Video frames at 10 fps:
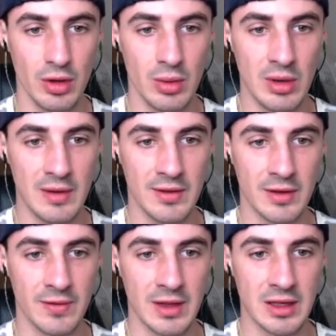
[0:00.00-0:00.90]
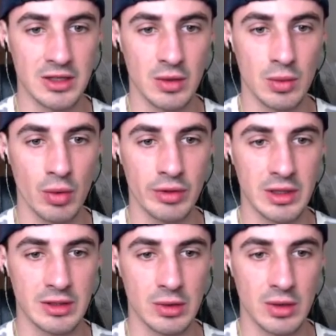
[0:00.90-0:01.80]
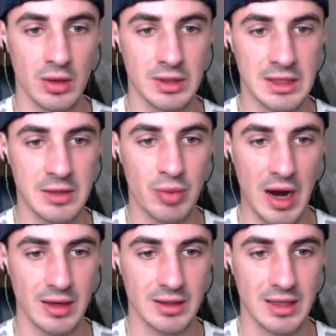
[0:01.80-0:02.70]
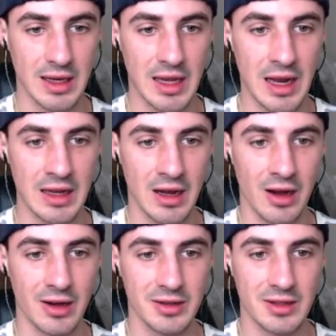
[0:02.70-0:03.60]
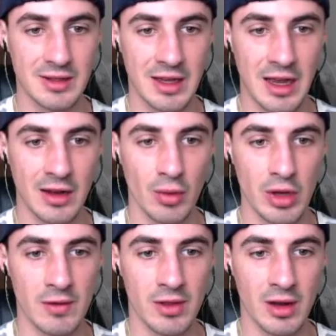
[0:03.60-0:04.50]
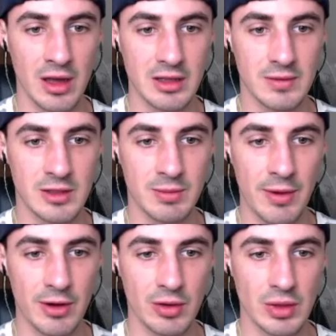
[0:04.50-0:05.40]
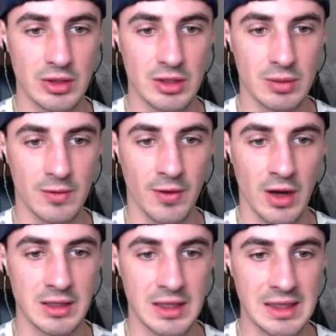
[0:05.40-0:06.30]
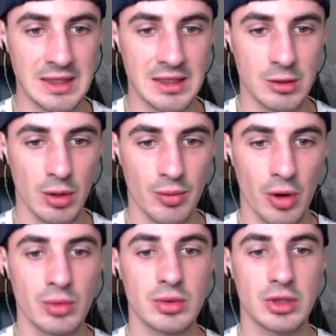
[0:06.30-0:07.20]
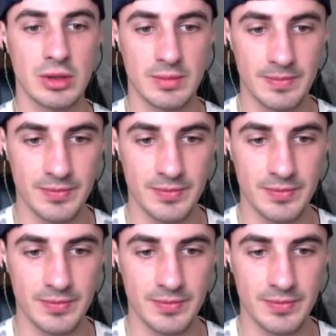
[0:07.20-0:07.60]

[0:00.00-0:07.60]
who live in the village are warriors who constantly practice their killing arts. Not even the likes of spirit creatures would find it easy to approach.